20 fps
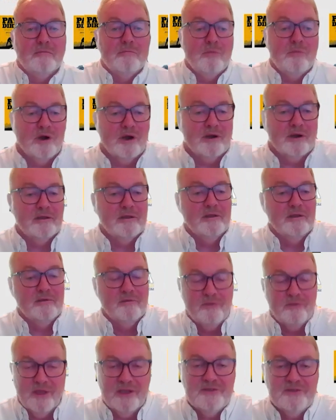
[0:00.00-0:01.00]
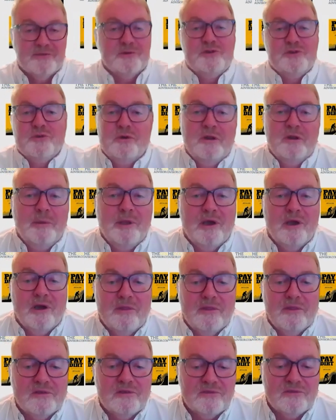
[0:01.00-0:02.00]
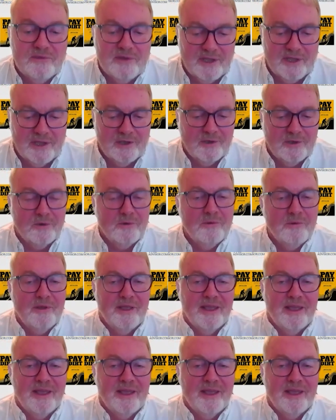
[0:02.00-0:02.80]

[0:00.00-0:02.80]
Mark, thanks for joining me on this video,